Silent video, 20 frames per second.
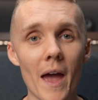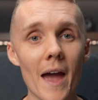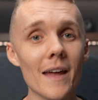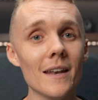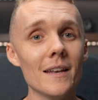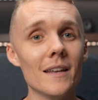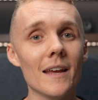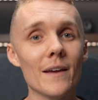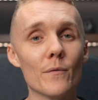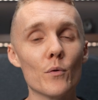
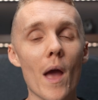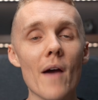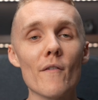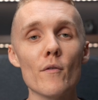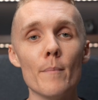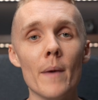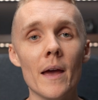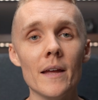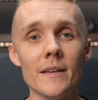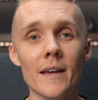And if we
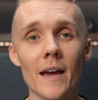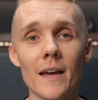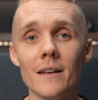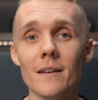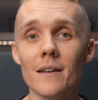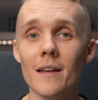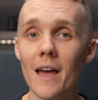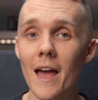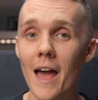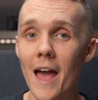haven't met
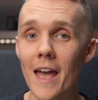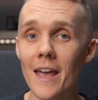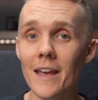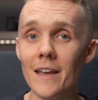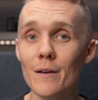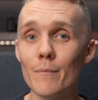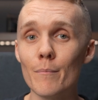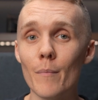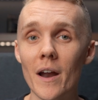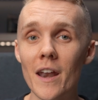yet,
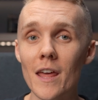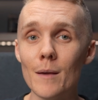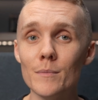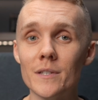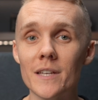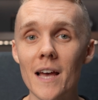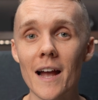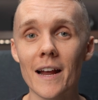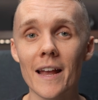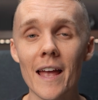hey, my name's
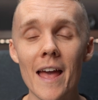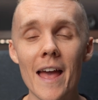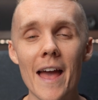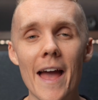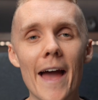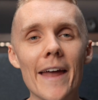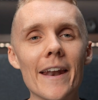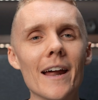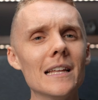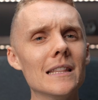Zach,
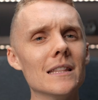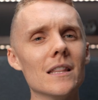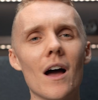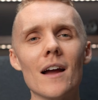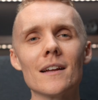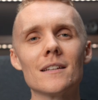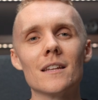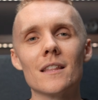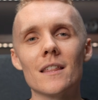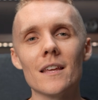and I
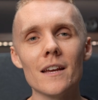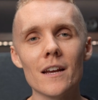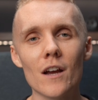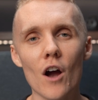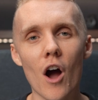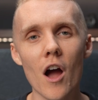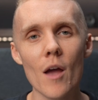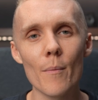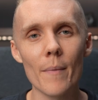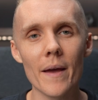like to think
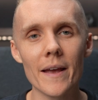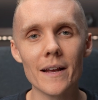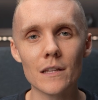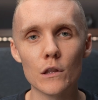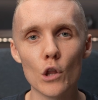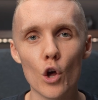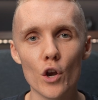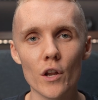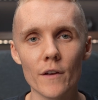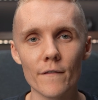I make
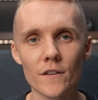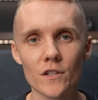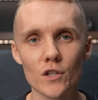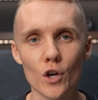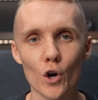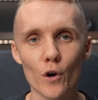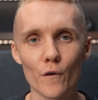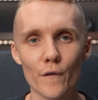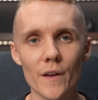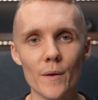learning
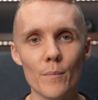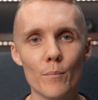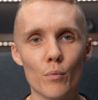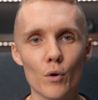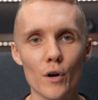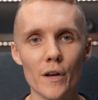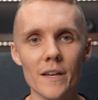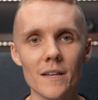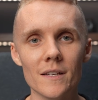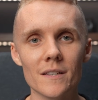photography
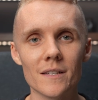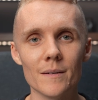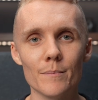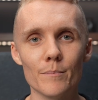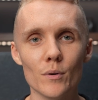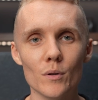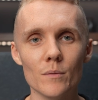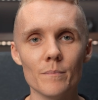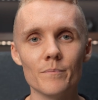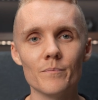pretty
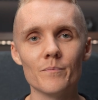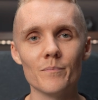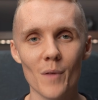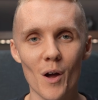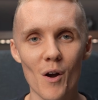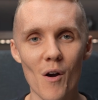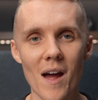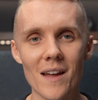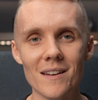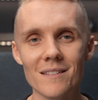simple.
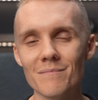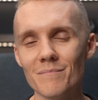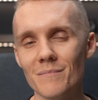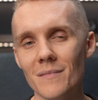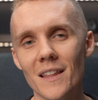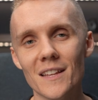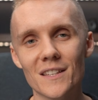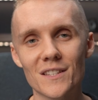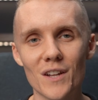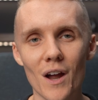All right,
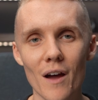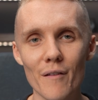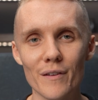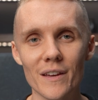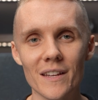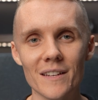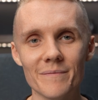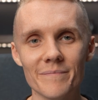let's dive in.